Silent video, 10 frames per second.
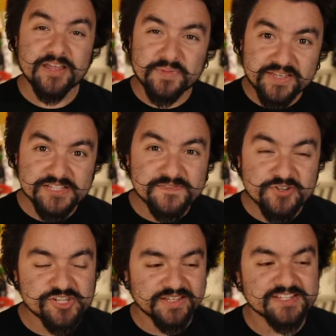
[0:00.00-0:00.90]
Now, because
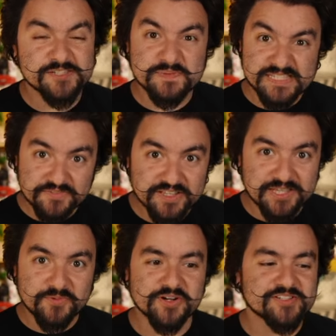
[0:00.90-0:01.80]
Vue.js
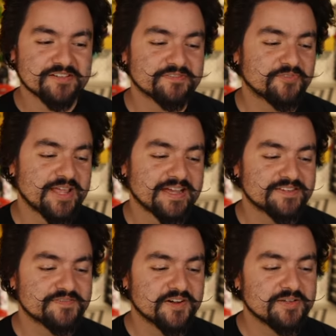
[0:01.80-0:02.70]
specifically works off of
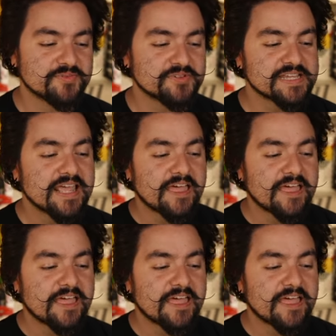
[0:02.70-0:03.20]
reactive variables,